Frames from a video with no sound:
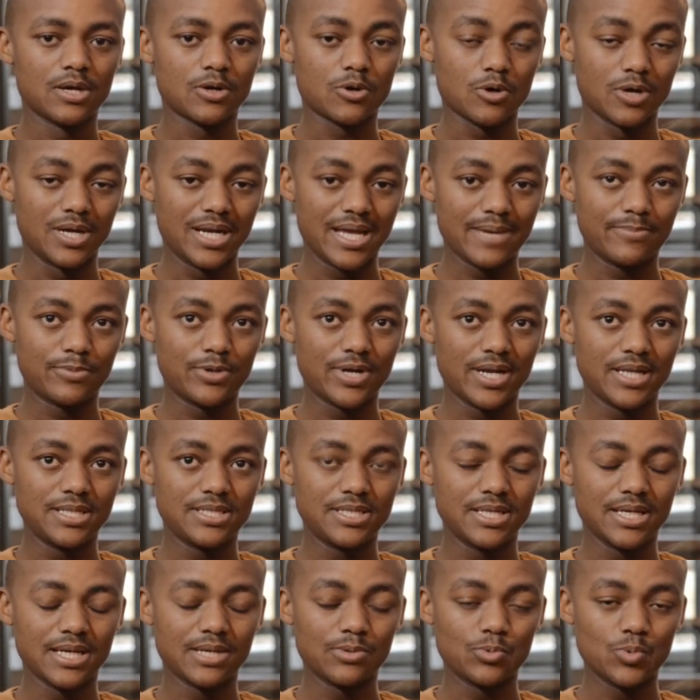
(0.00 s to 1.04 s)

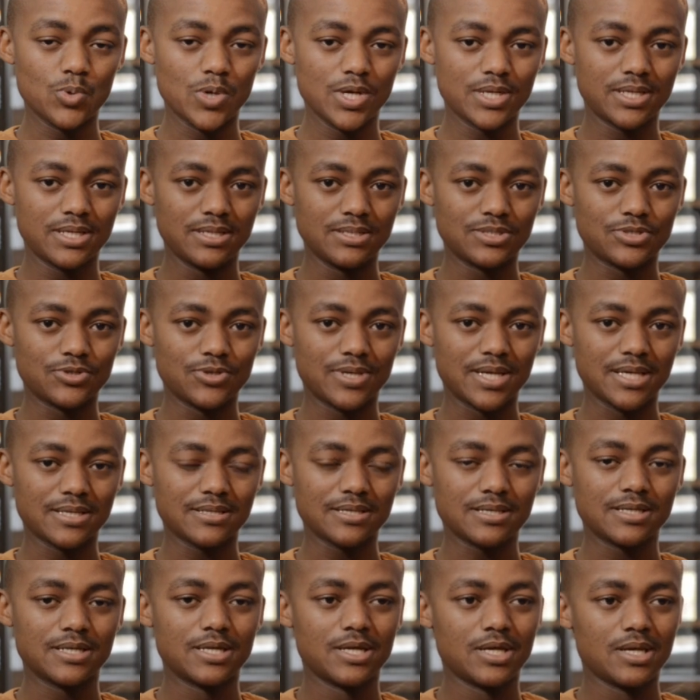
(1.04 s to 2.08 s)
collaborating and working
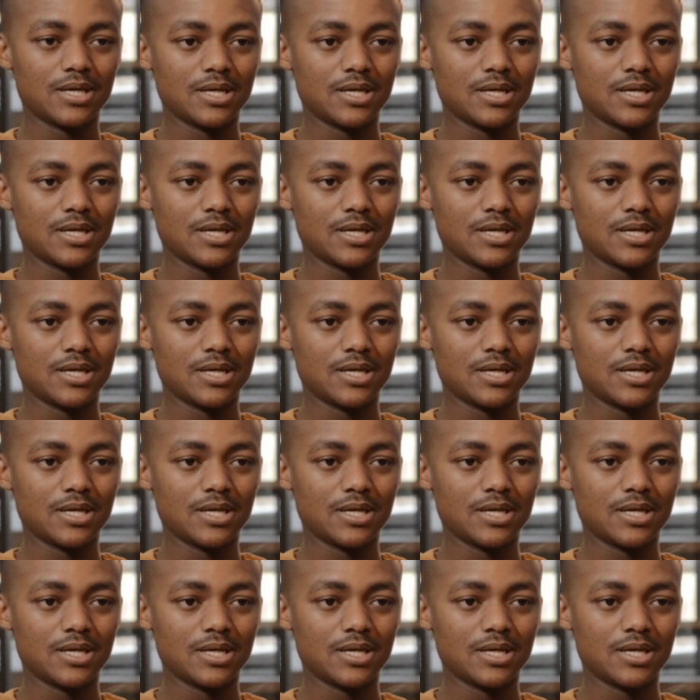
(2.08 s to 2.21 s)
together.